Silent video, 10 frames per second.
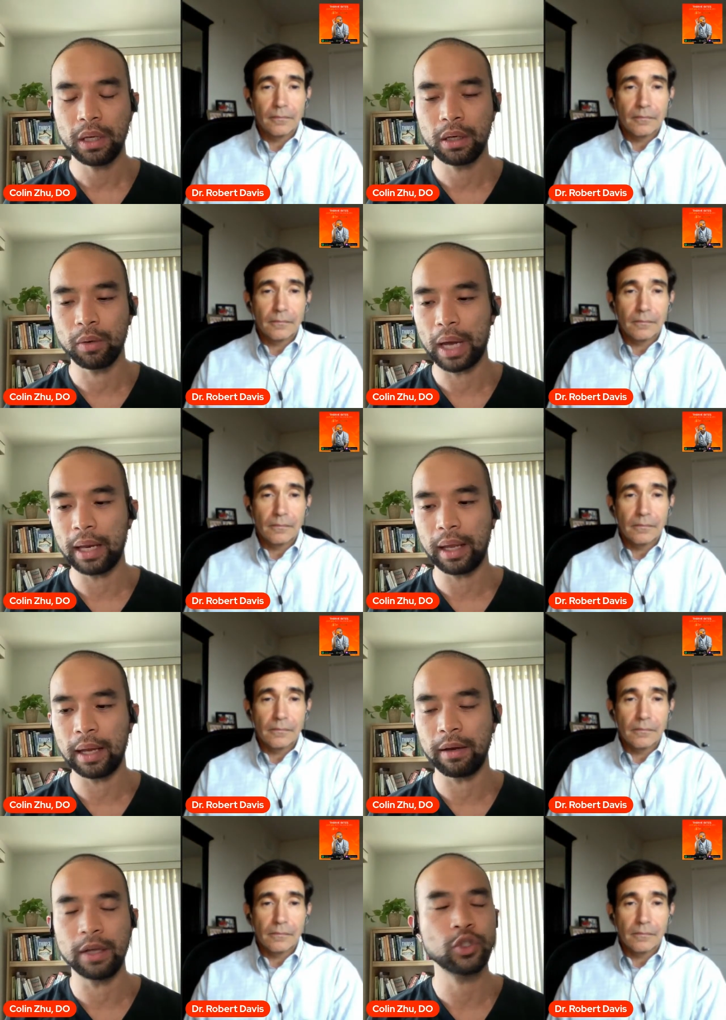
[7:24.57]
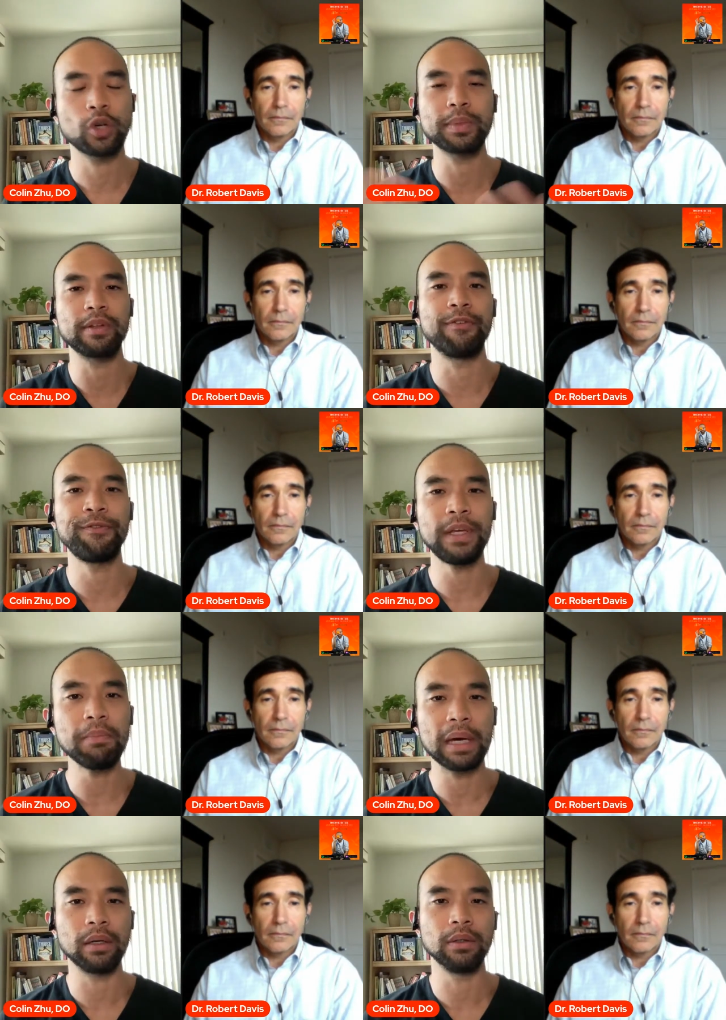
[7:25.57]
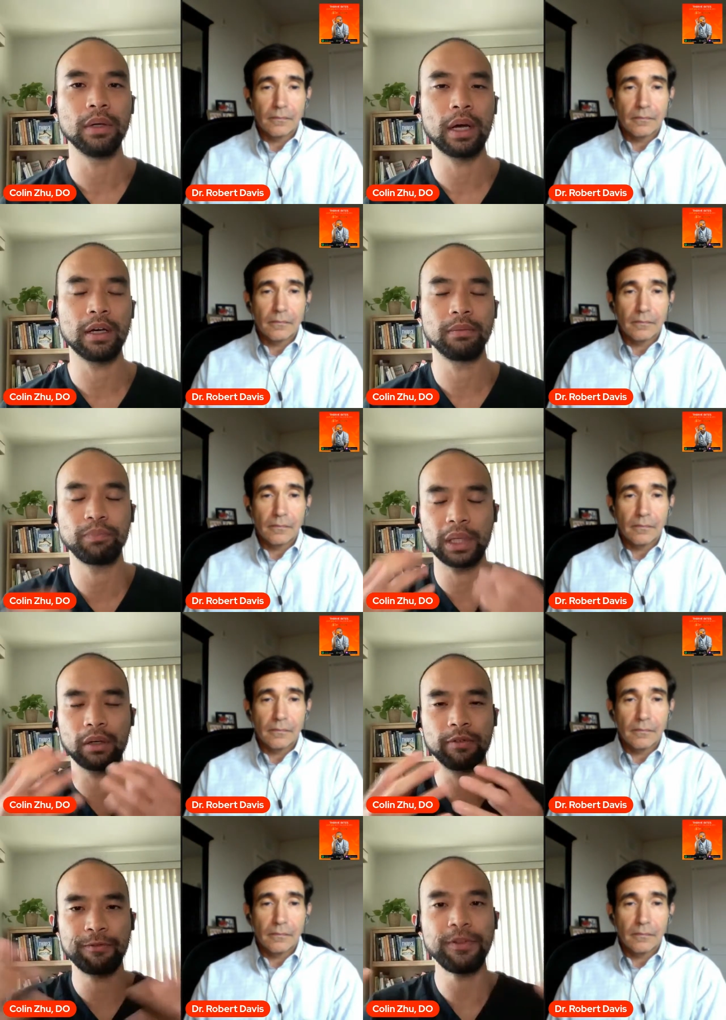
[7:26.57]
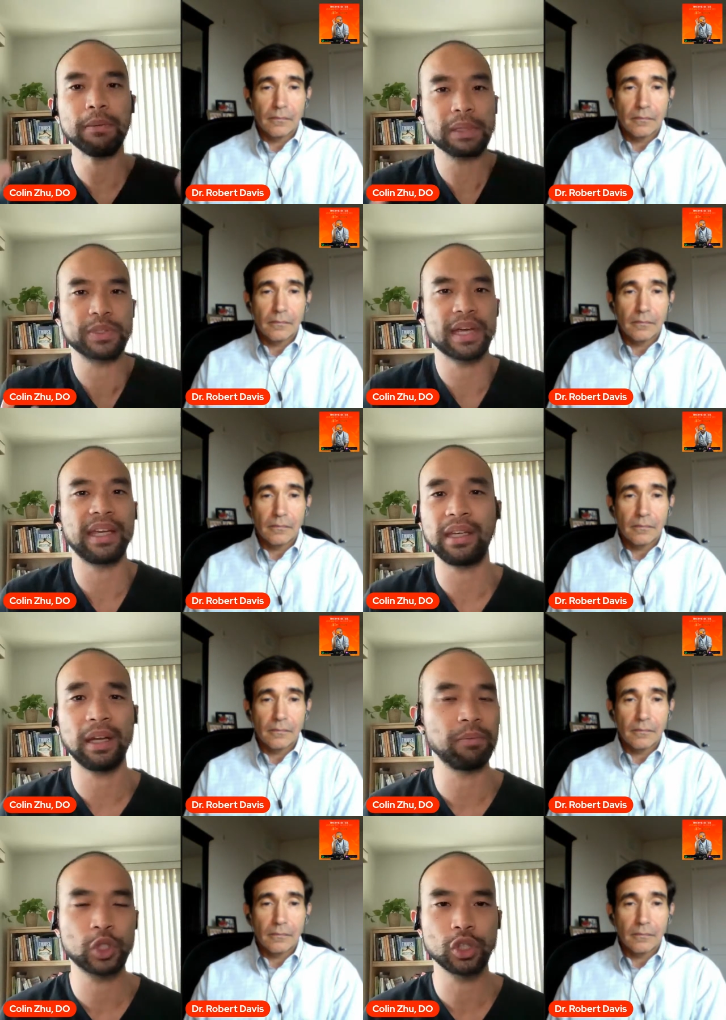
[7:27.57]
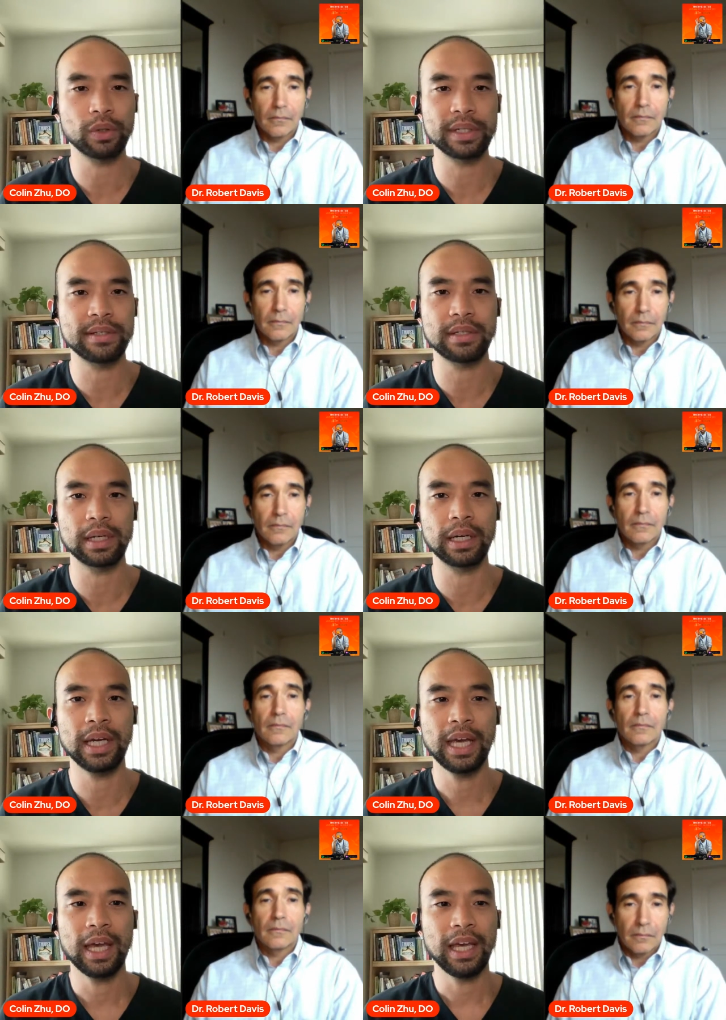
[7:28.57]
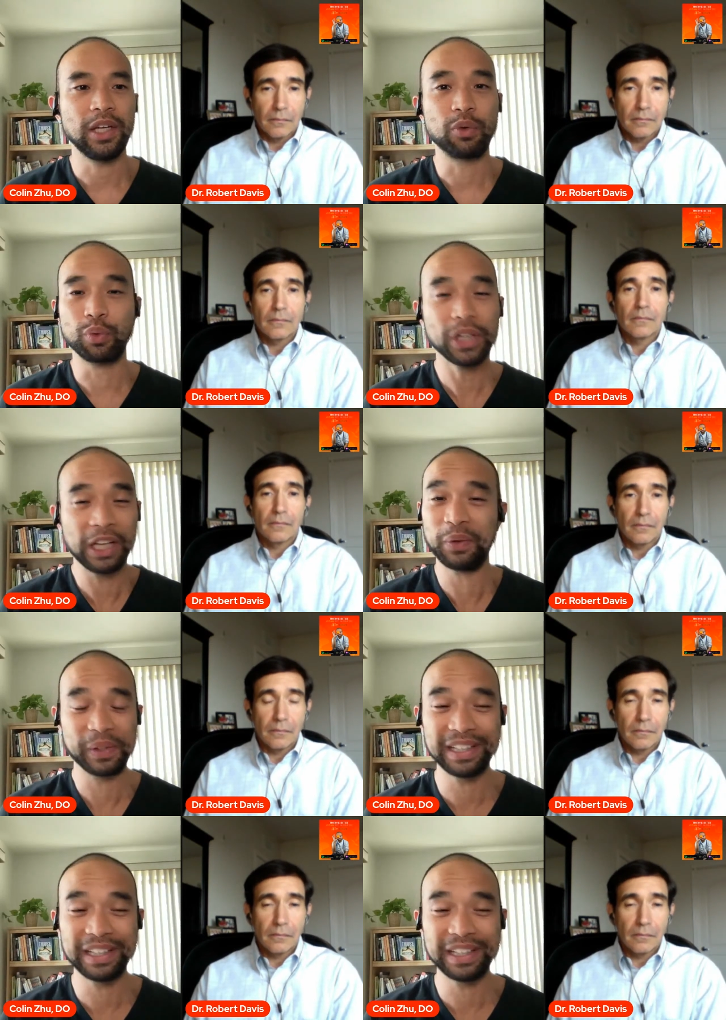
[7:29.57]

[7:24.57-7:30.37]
Speaker 1: you know, and, and in terms of the female, uh, you know, female psyche, I'm sure it's uh, you know, really,